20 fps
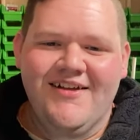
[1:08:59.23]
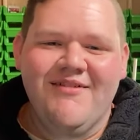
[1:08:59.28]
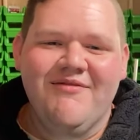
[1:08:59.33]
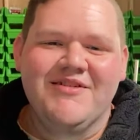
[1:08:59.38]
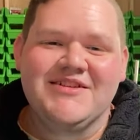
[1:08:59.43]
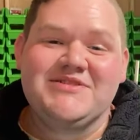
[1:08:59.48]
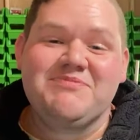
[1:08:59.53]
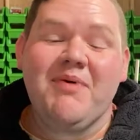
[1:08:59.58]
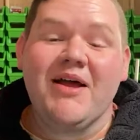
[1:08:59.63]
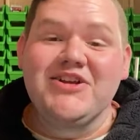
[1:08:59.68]

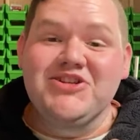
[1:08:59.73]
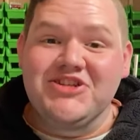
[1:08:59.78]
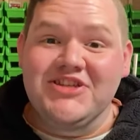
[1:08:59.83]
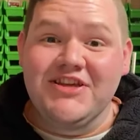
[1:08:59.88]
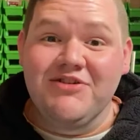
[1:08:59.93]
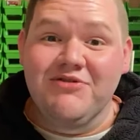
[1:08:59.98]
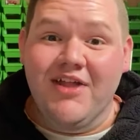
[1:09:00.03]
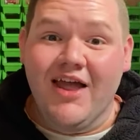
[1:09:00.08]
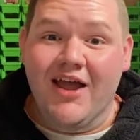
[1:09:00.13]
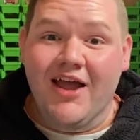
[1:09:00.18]

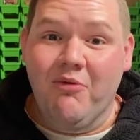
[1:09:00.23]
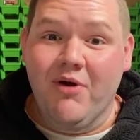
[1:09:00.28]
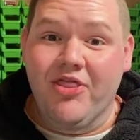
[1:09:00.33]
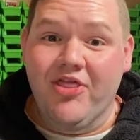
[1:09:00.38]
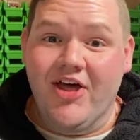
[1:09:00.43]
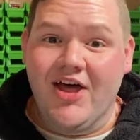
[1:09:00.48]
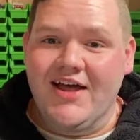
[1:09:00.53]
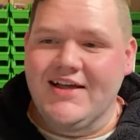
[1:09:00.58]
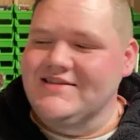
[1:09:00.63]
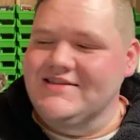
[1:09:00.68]
Especially like with
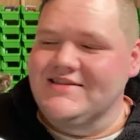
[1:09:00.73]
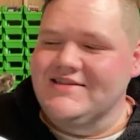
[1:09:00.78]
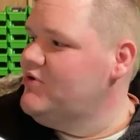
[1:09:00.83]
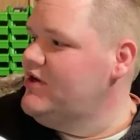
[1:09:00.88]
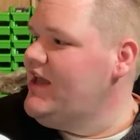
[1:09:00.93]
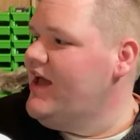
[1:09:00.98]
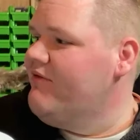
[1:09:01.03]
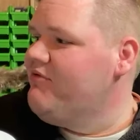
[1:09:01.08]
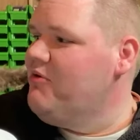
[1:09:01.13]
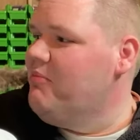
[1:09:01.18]
us, we
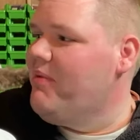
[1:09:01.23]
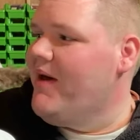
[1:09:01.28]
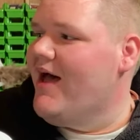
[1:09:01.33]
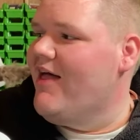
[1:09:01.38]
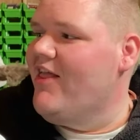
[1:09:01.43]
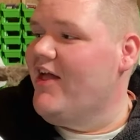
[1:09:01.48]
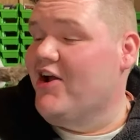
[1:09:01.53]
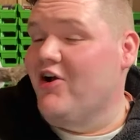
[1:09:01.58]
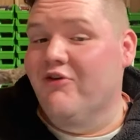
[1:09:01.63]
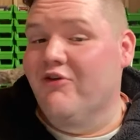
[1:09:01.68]
have to buy
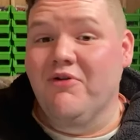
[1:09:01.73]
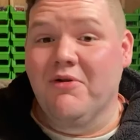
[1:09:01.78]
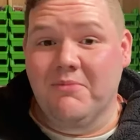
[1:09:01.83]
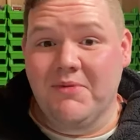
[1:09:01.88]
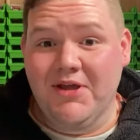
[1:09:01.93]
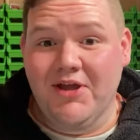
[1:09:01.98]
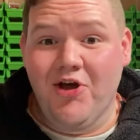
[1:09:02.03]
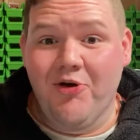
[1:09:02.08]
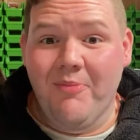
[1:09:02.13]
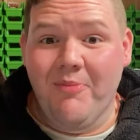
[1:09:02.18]
like our
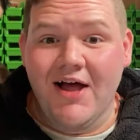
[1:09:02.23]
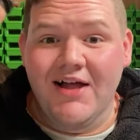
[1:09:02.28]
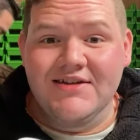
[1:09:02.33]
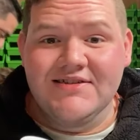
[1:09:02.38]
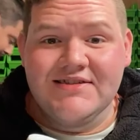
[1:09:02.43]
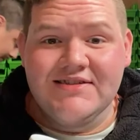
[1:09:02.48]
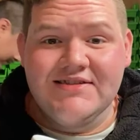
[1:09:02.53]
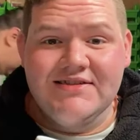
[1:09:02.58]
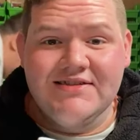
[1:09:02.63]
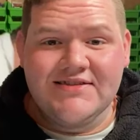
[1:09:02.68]
flamingo
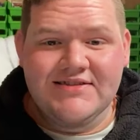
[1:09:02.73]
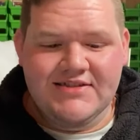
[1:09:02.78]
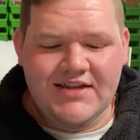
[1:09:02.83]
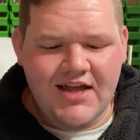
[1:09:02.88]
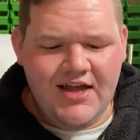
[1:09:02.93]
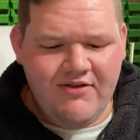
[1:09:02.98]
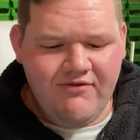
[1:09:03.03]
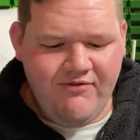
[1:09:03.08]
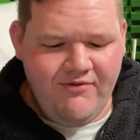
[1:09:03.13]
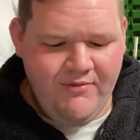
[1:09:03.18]
boxes and
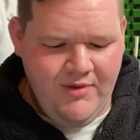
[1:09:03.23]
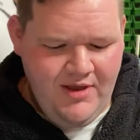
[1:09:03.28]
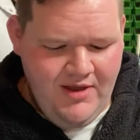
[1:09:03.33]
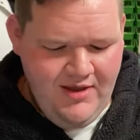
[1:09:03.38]
stuff.